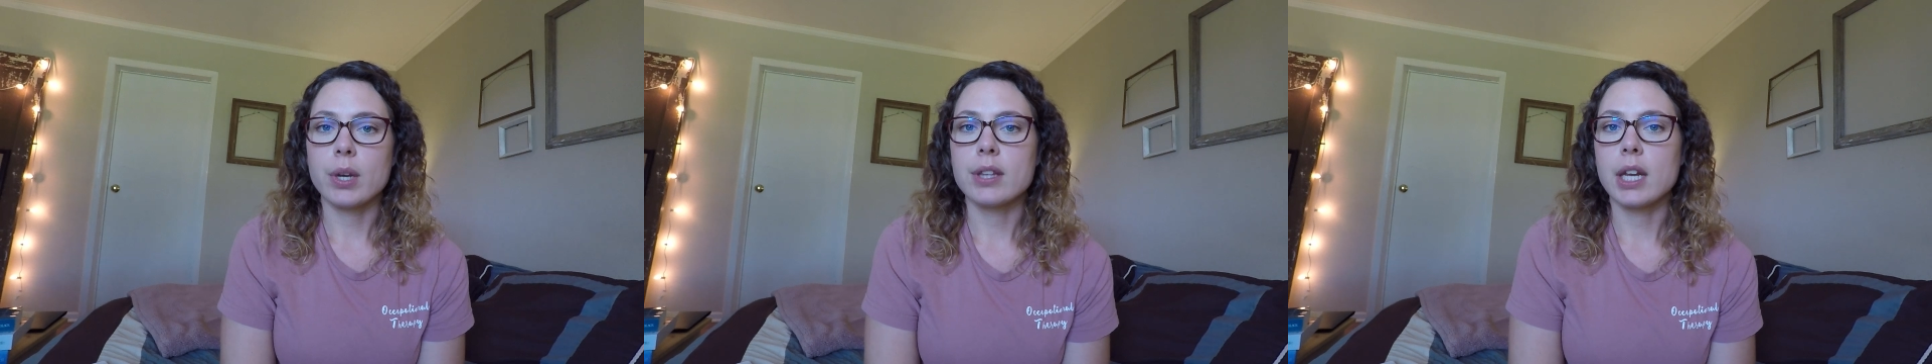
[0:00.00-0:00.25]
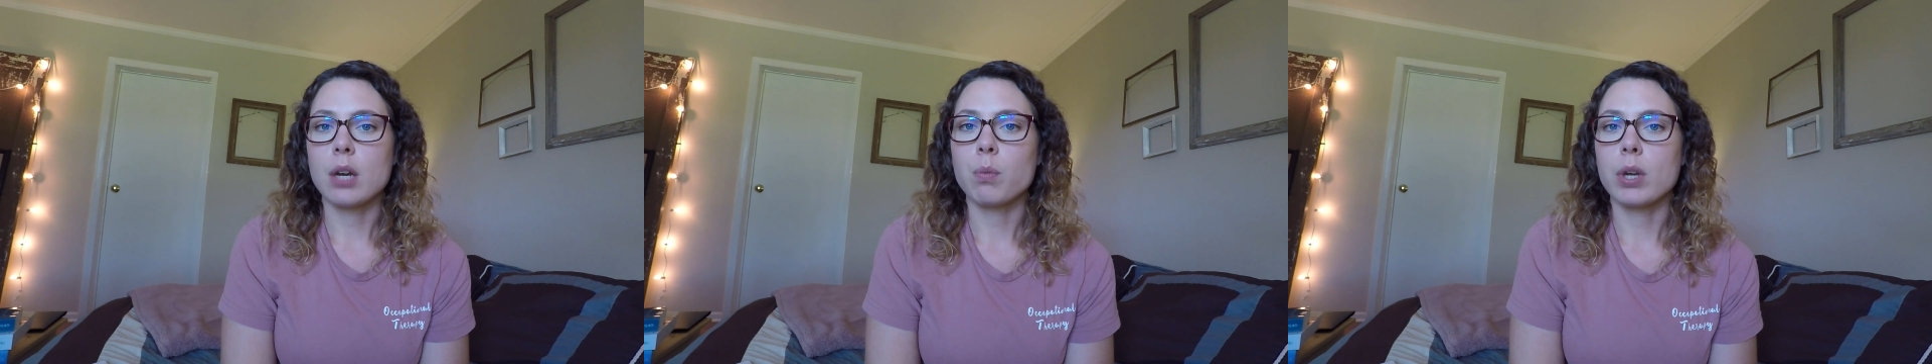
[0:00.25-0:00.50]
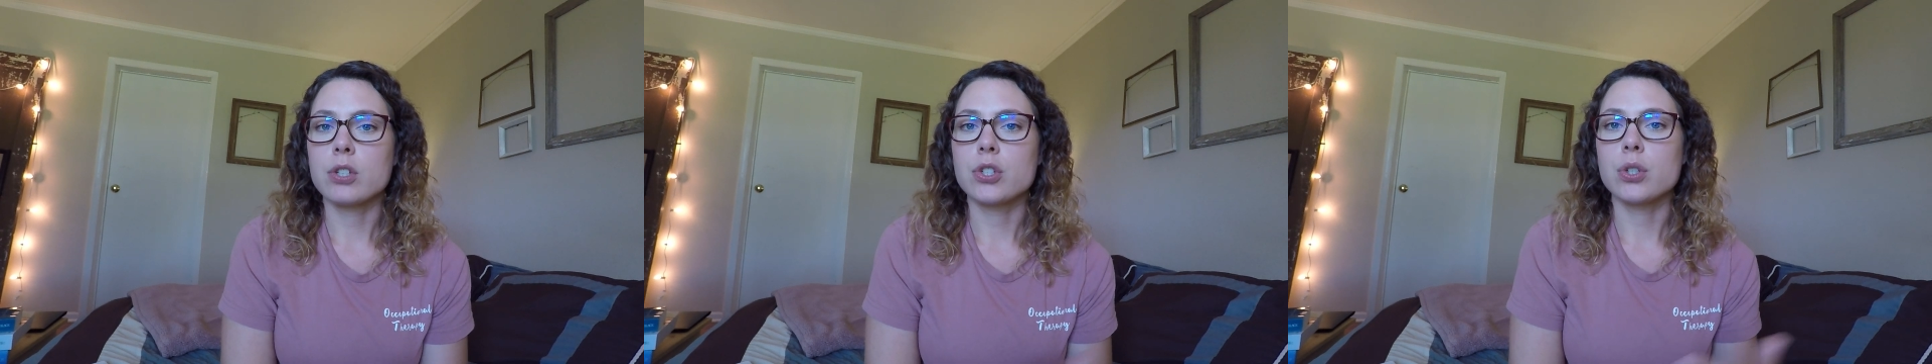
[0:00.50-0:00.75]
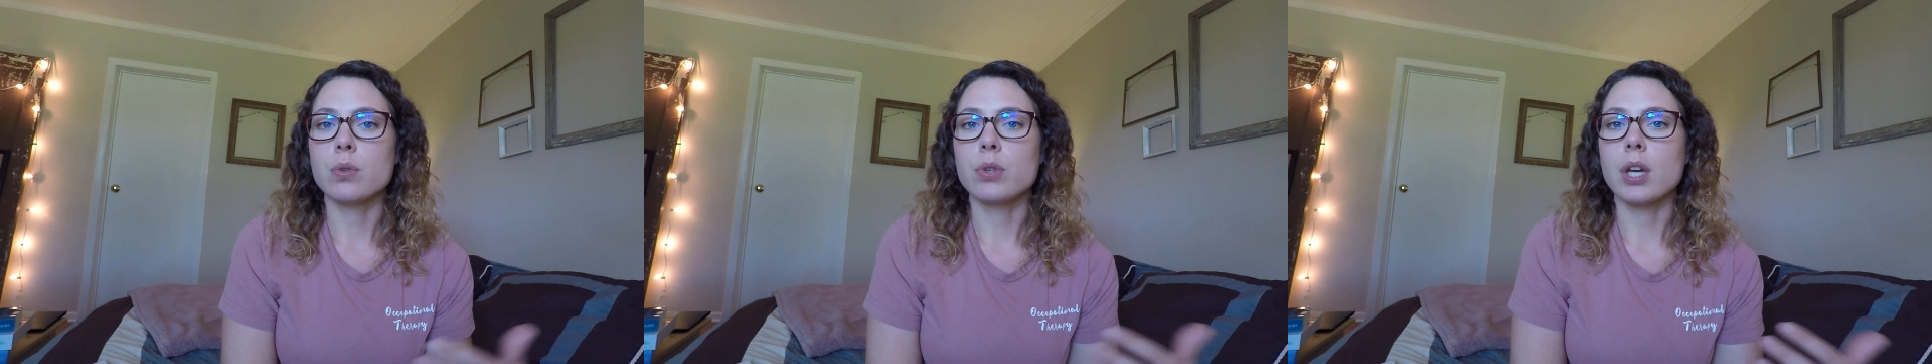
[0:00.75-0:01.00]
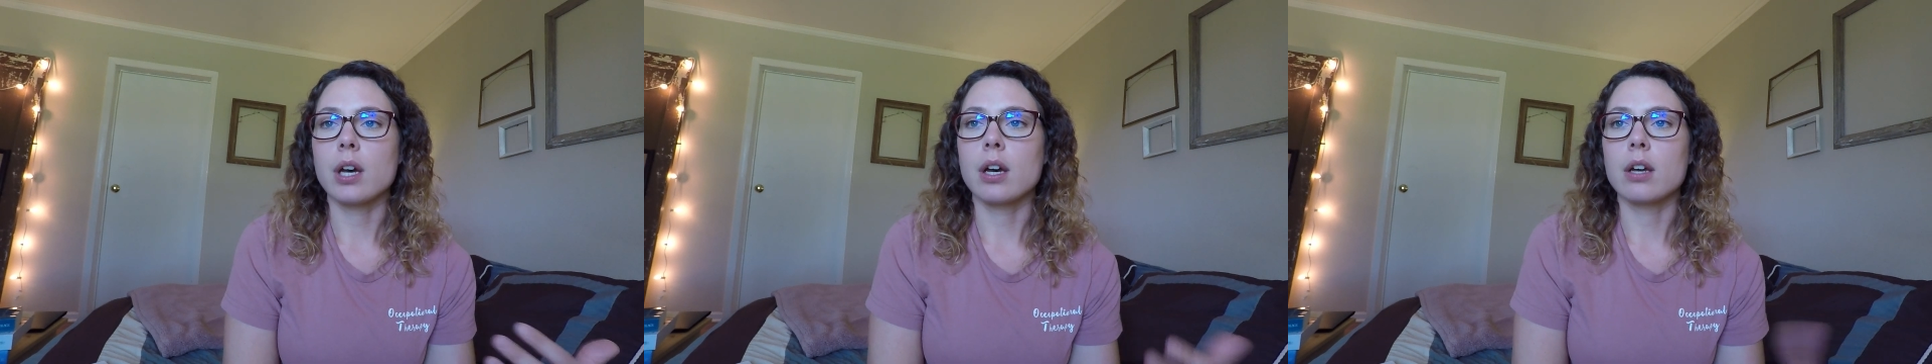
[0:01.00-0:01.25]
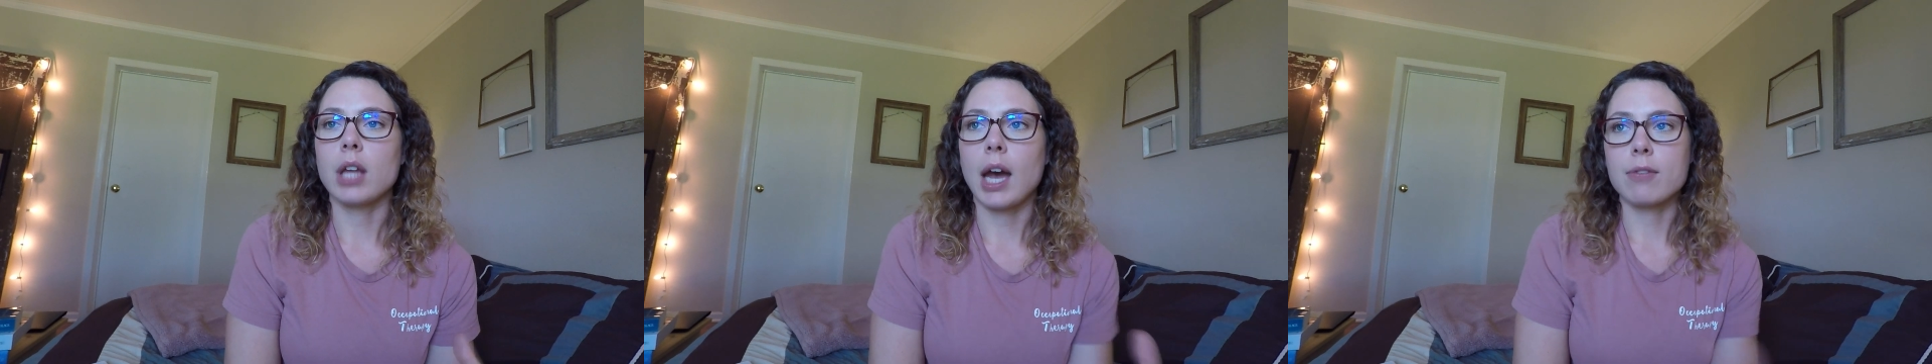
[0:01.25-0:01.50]
and then it went to
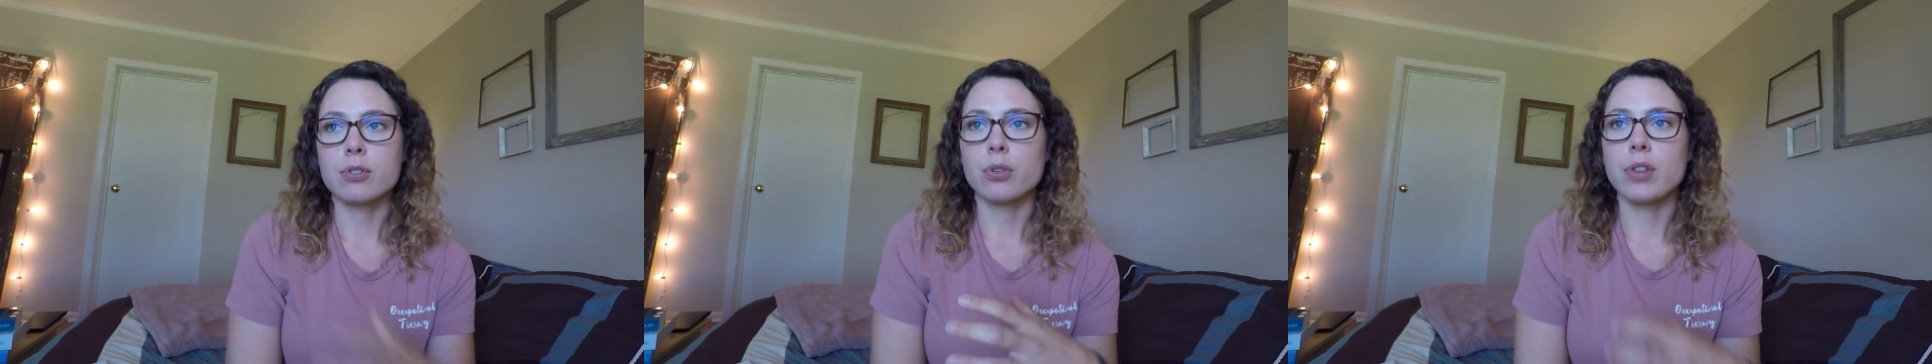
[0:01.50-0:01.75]
after